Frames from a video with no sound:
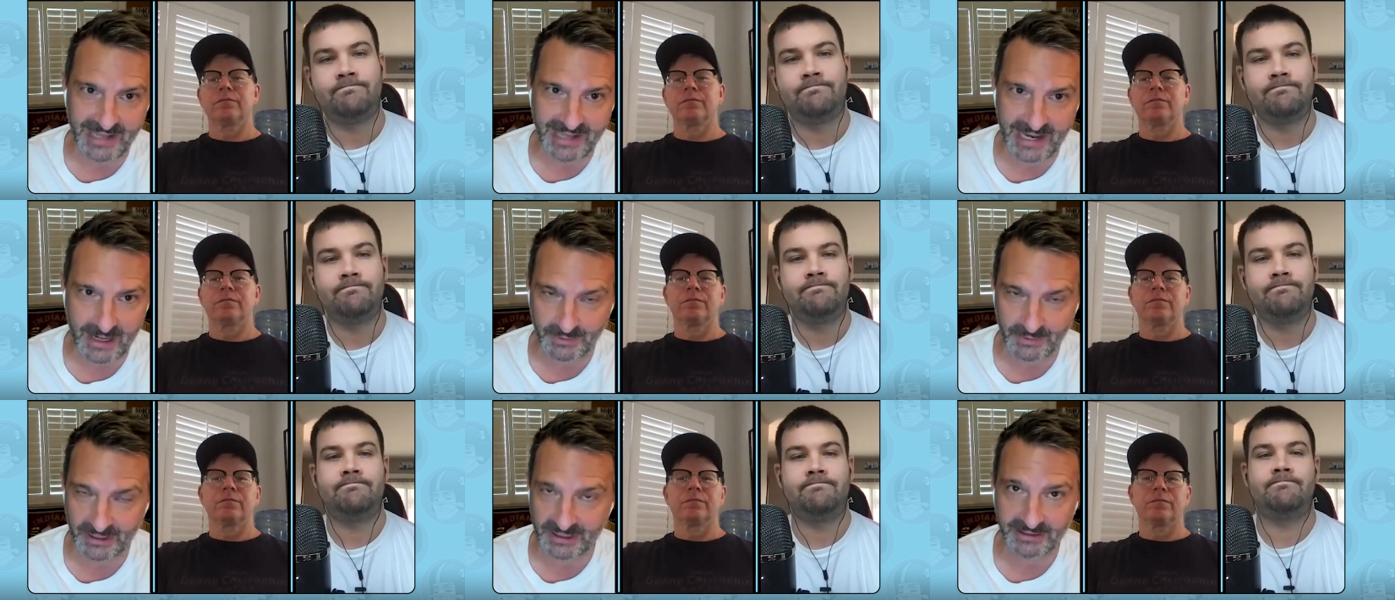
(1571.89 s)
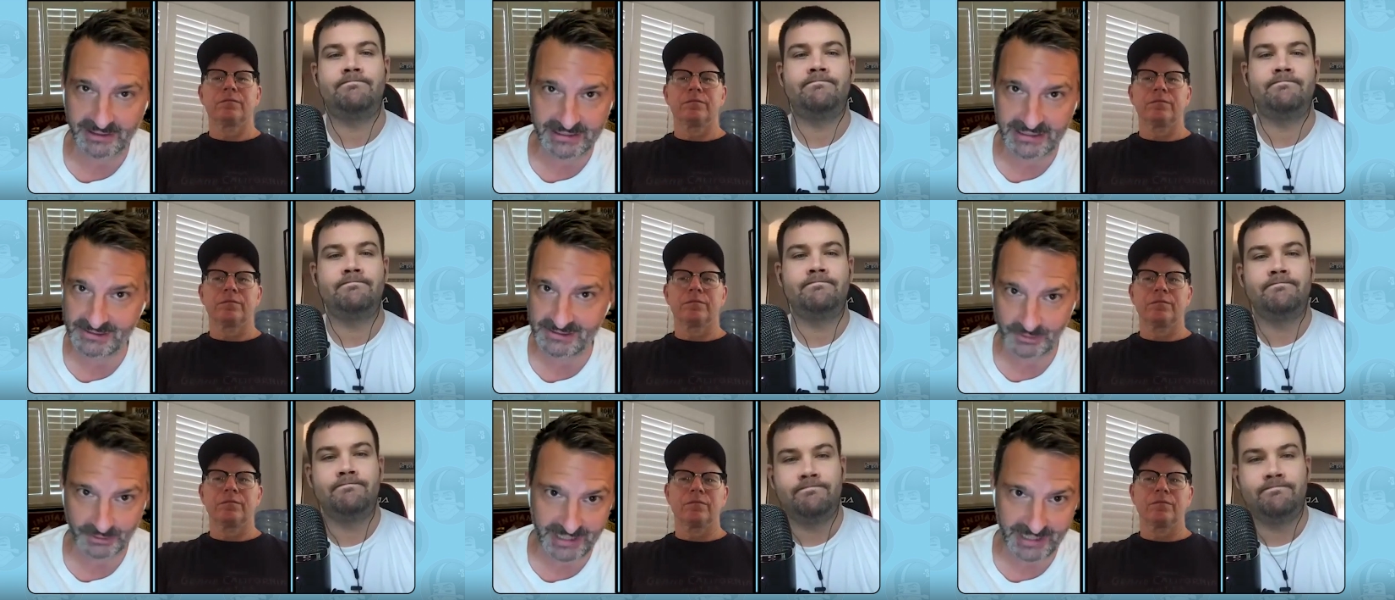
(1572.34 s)

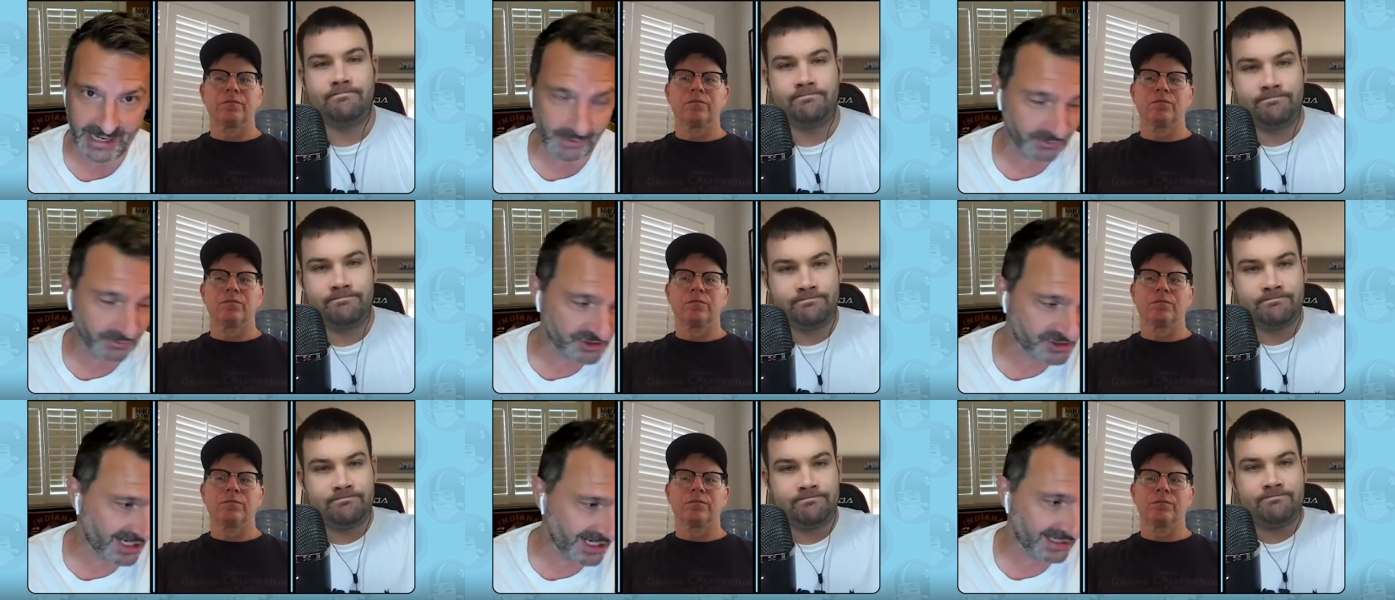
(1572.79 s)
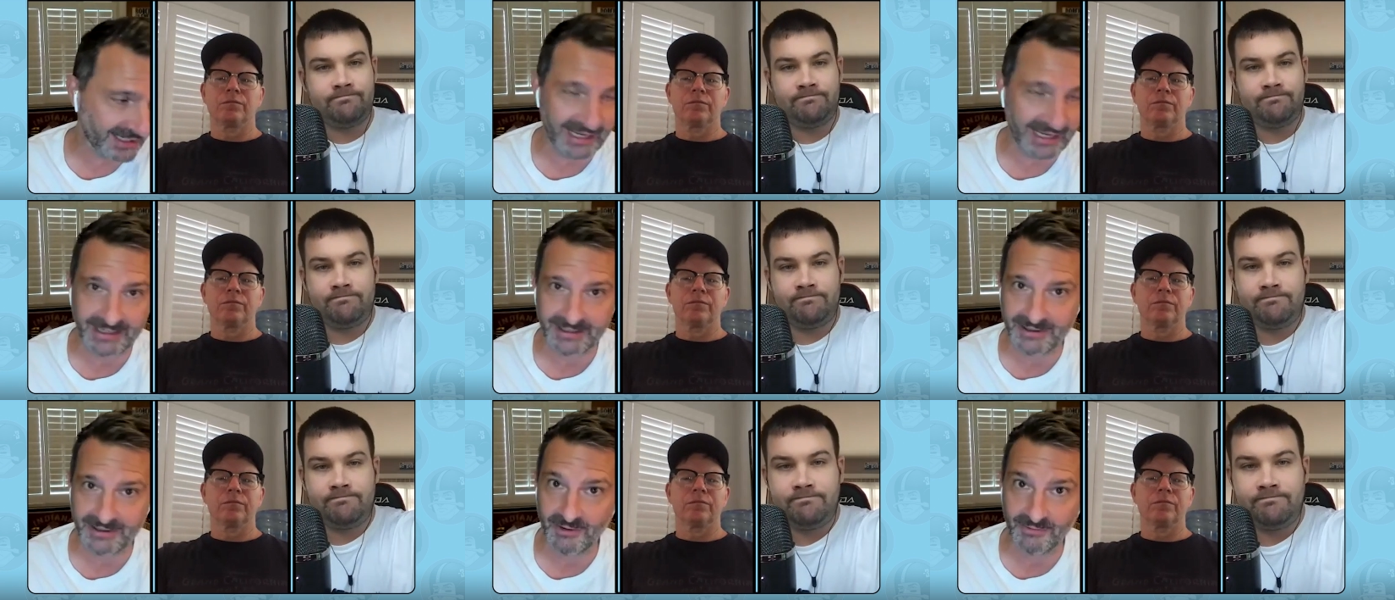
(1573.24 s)
Speaker 1: Damocles or Dameshek
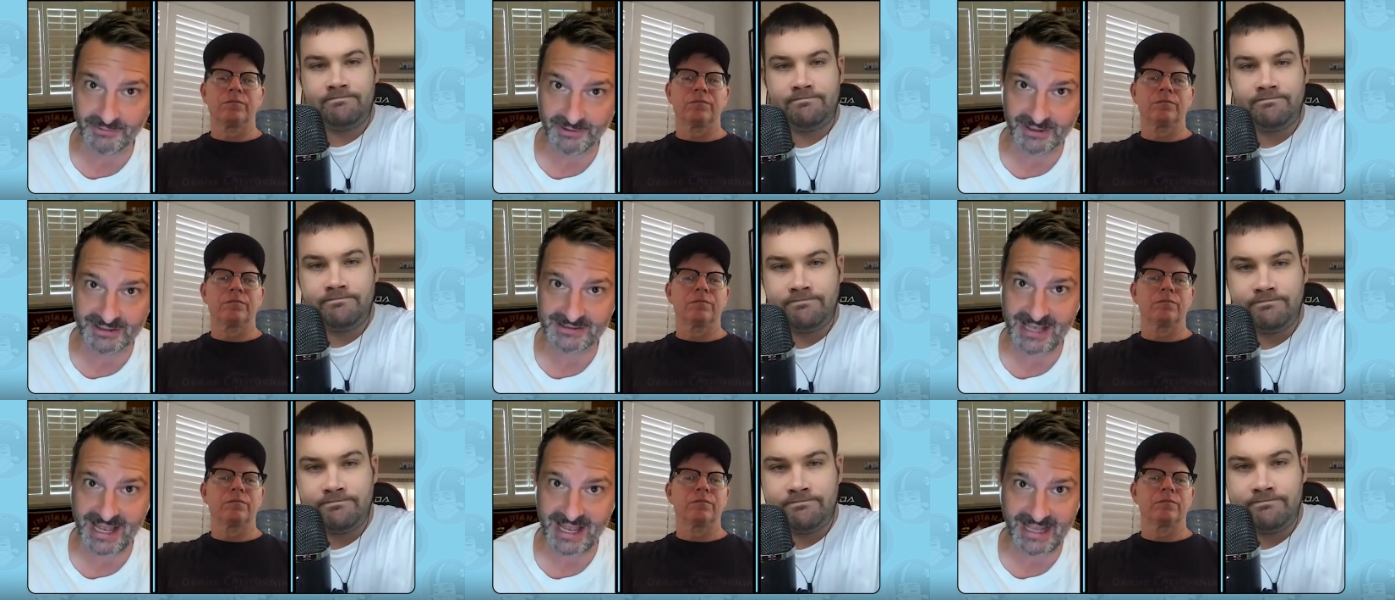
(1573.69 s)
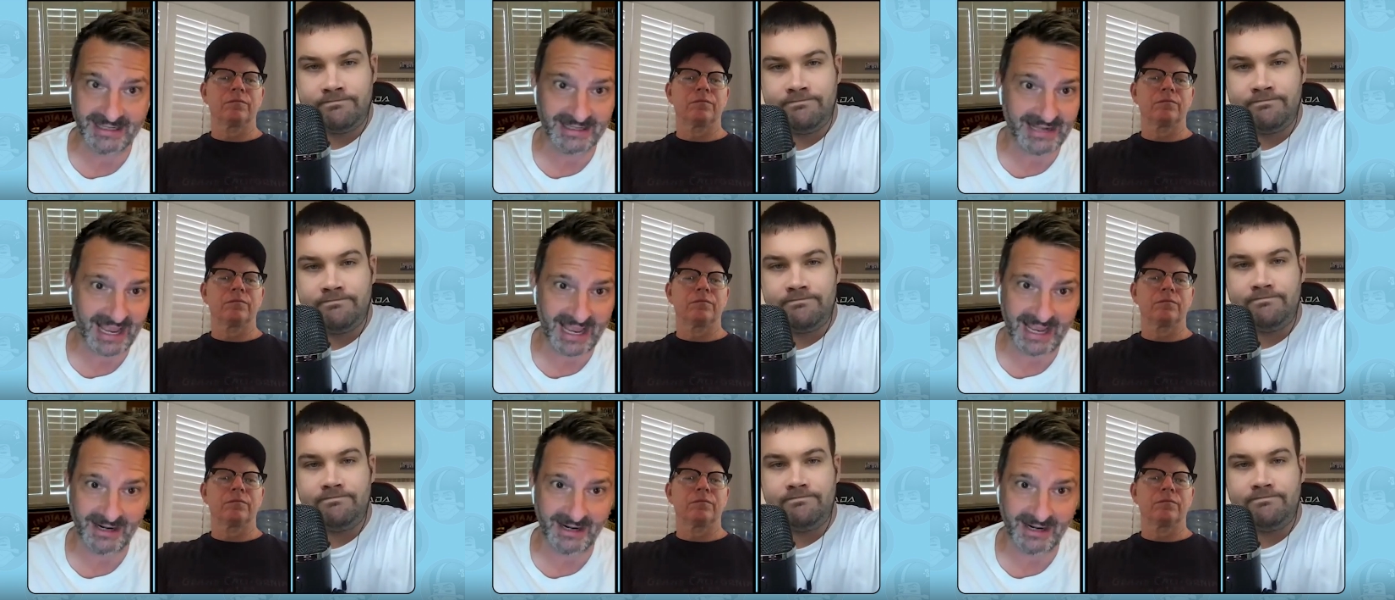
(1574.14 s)
hanging over his head.